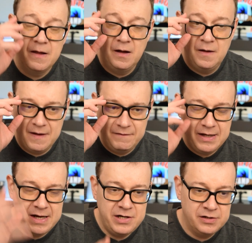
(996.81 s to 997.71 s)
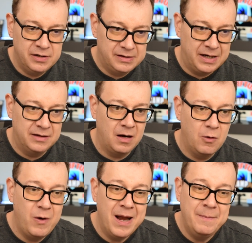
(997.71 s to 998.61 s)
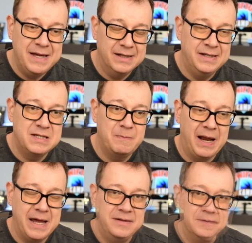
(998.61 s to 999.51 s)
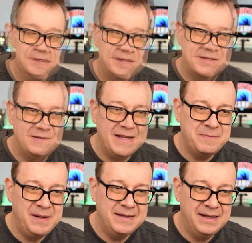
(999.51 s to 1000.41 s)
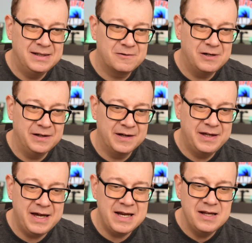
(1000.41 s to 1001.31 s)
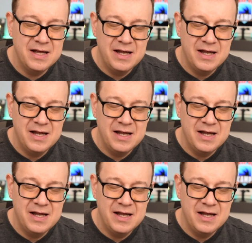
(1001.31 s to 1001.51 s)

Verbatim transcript: uh, navigation title will be displayed so let's build and run again